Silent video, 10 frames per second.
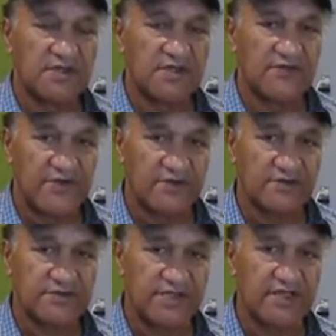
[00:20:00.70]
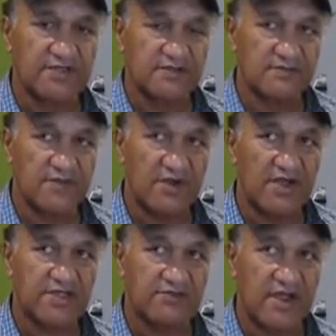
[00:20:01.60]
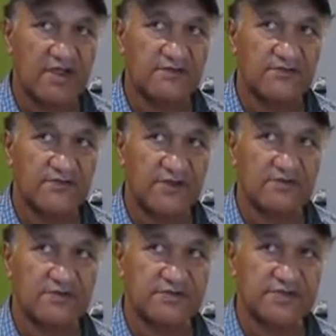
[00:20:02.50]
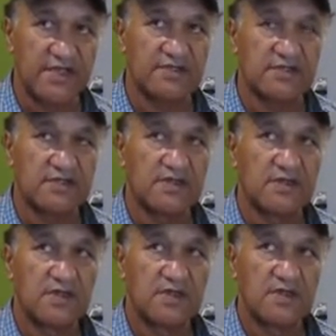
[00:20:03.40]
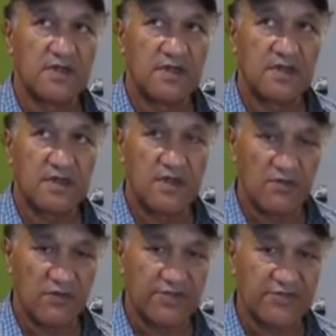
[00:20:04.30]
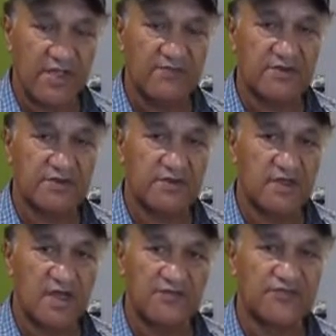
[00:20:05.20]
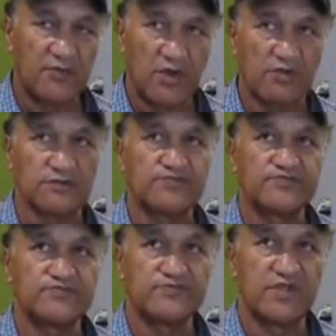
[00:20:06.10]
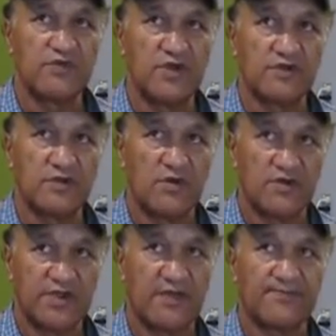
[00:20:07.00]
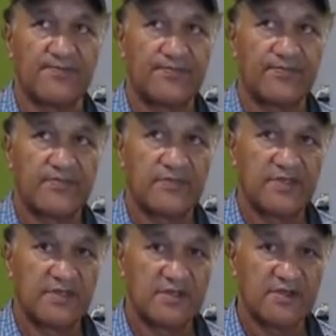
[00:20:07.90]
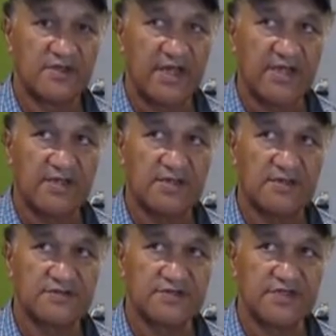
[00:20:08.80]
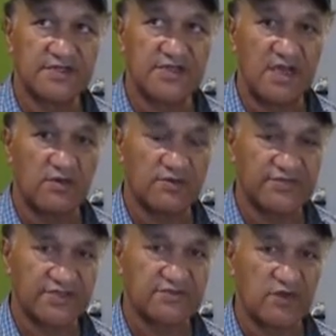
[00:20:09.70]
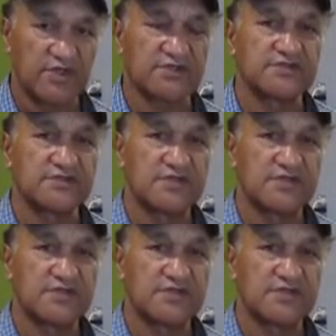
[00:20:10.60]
federal, state, Moai Crown, federal, state, Commonwealth government up the world, New World Order. Okay, so that's how this works.